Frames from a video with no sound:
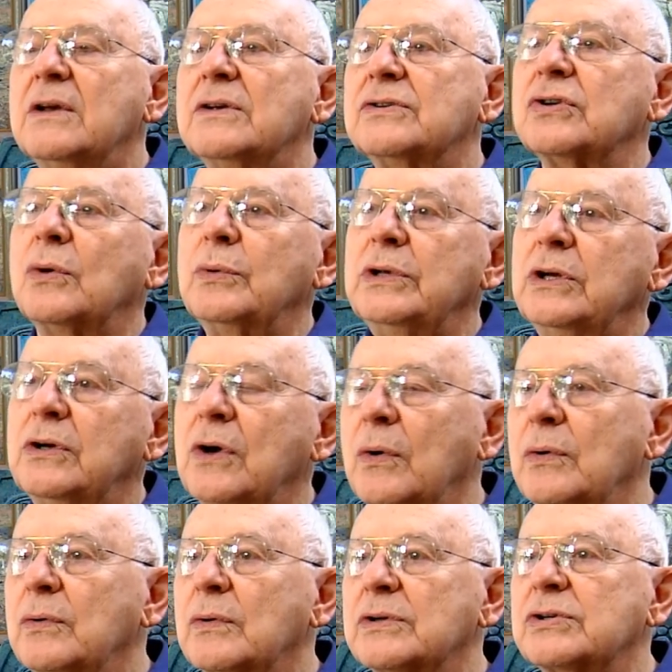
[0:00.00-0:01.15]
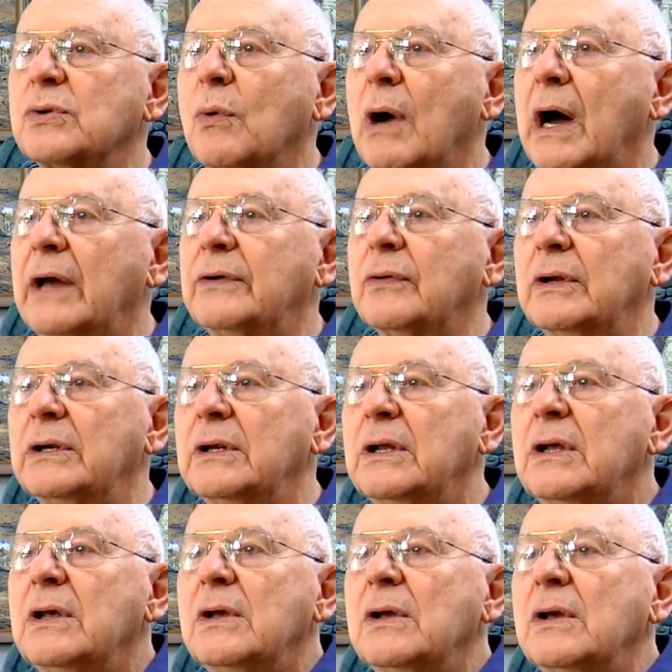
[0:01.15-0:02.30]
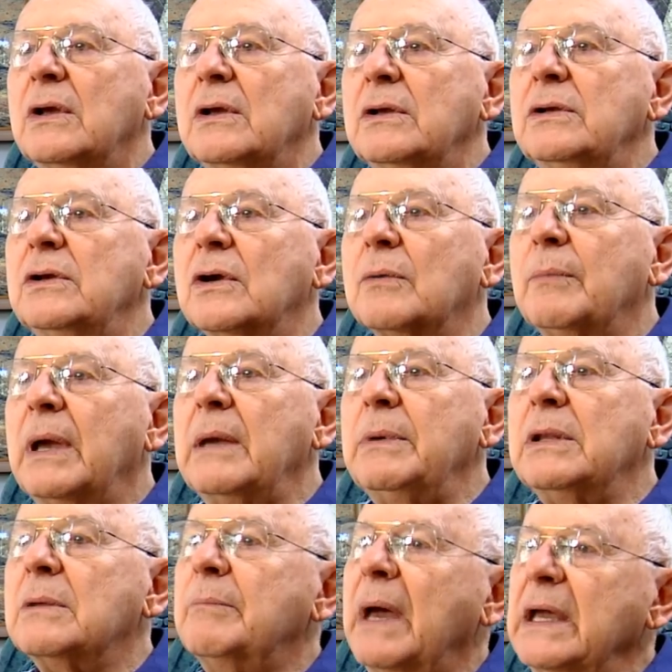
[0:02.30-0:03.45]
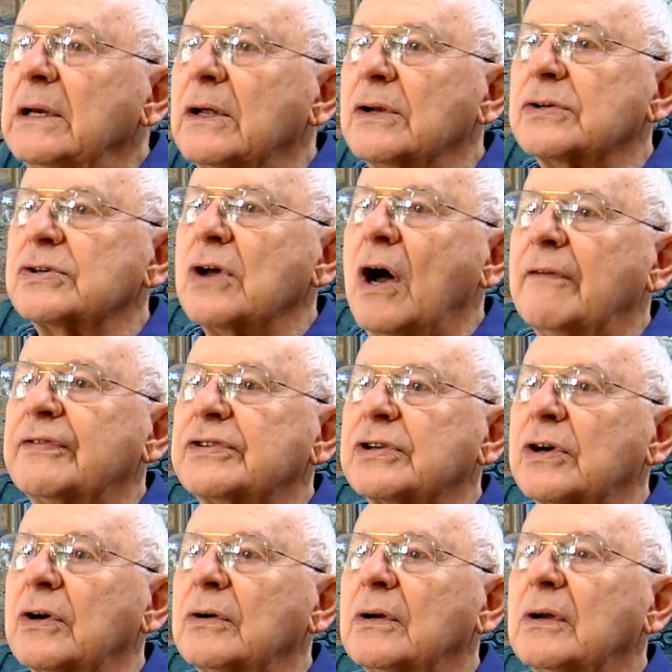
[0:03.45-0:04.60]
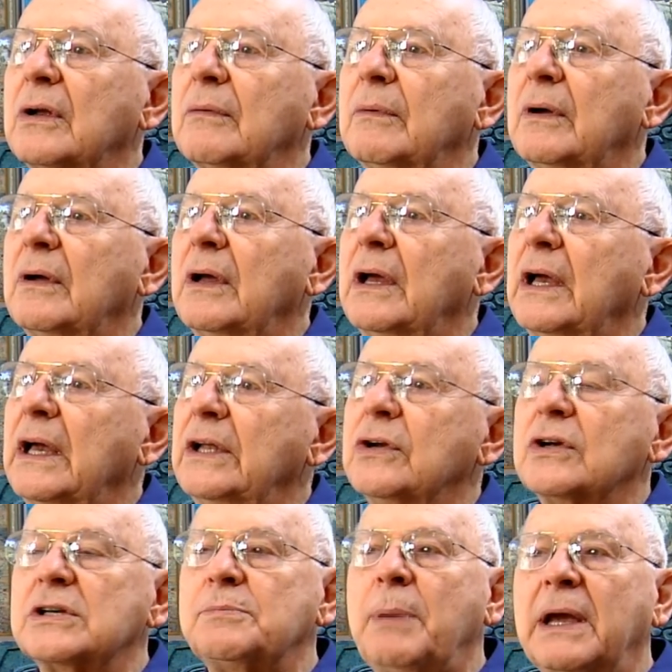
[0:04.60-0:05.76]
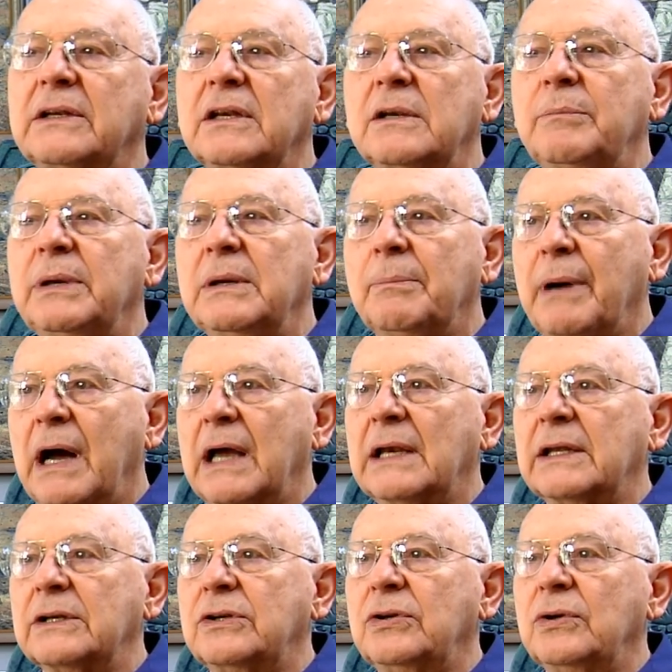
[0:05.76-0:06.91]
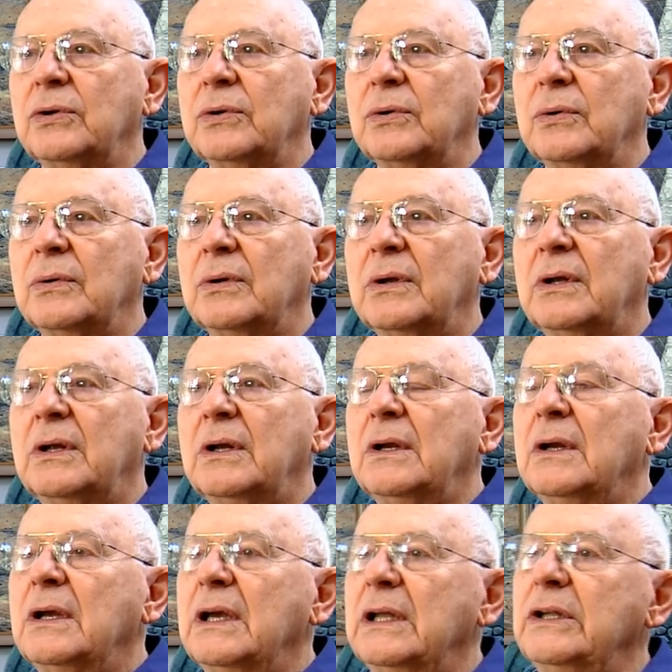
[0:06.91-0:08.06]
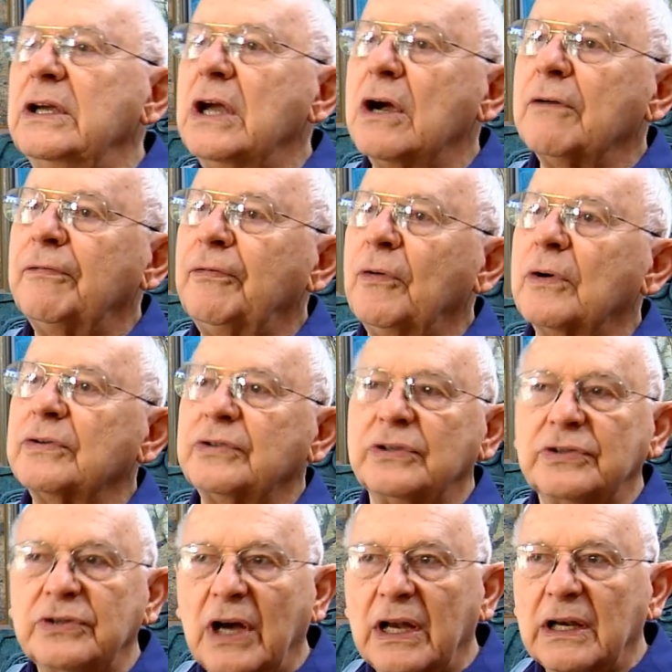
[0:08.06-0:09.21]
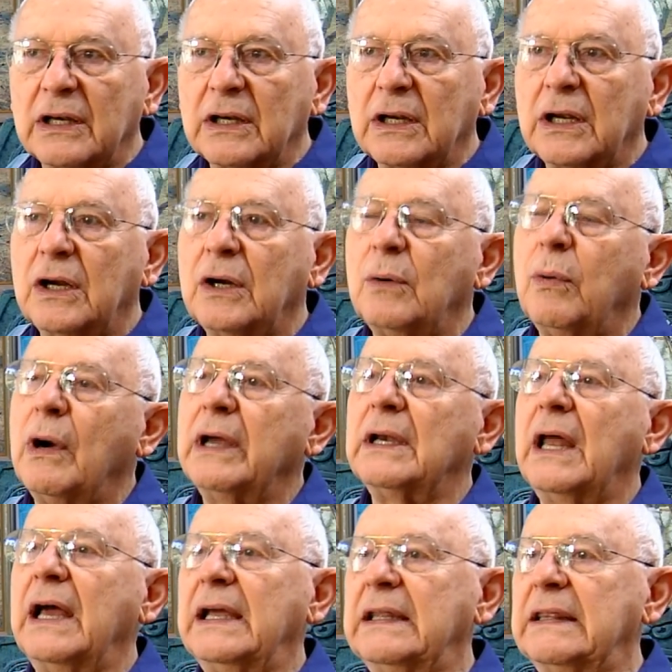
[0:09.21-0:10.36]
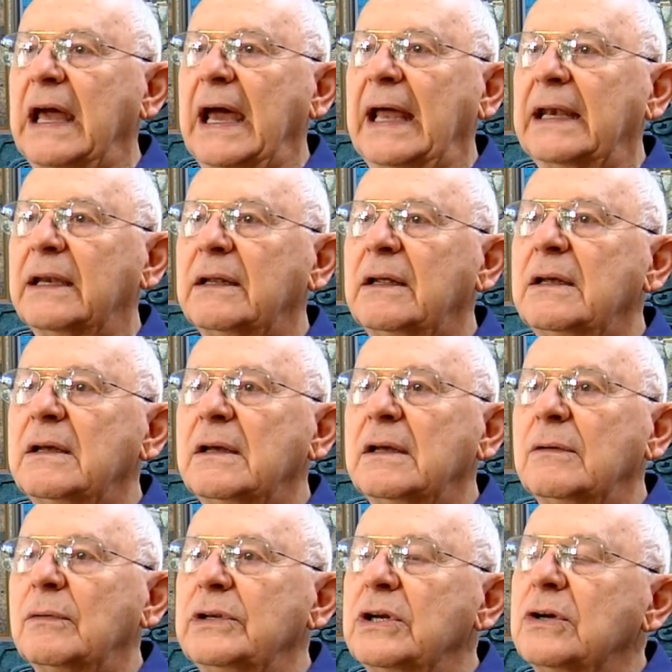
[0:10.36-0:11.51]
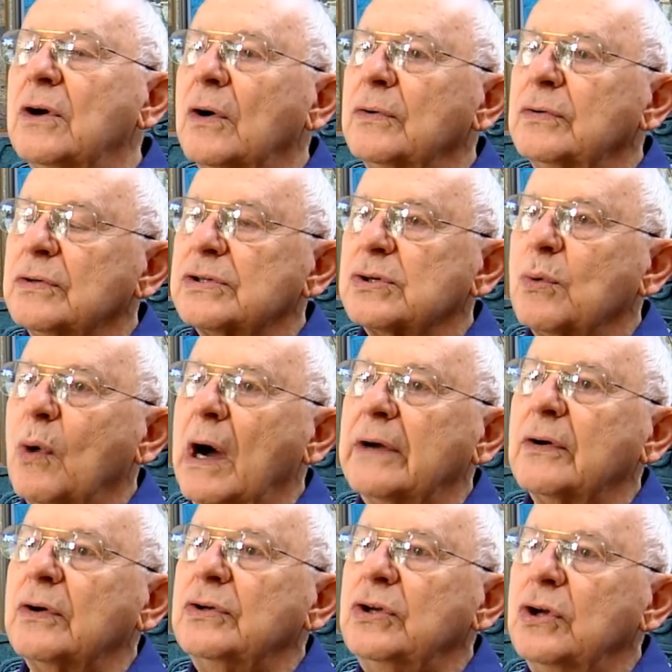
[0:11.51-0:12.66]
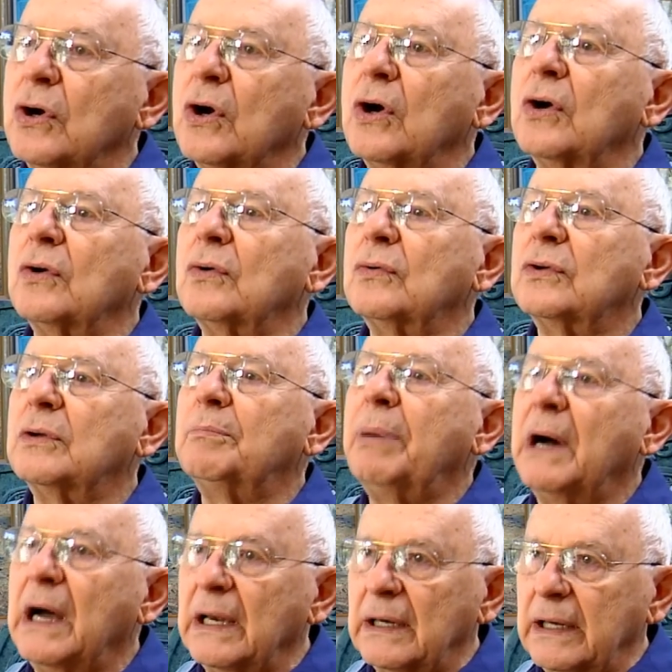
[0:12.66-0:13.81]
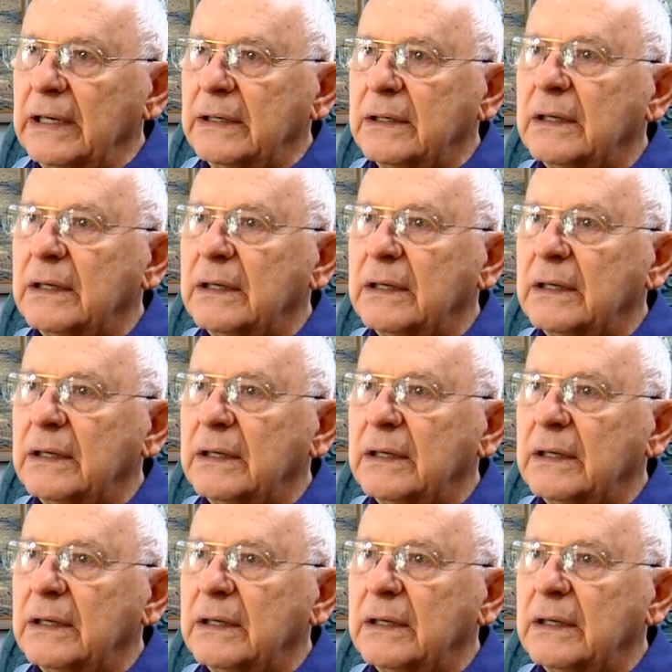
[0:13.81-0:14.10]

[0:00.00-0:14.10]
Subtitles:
So when you go to a squadron, you're maybe the maintenance officer and you're expected to be a pilot too. In the Air Force, it's not quite like that. When you go to a squadron, you're the pilot,